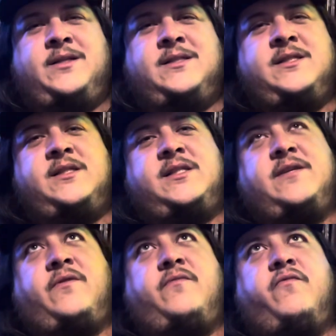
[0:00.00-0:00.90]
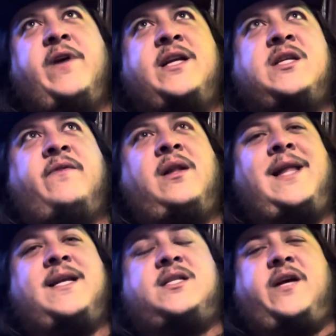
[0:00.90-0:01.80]
It reeks of the
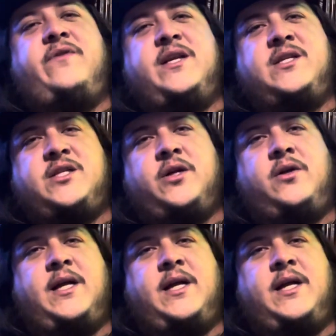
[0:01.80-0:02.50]
late 70s still,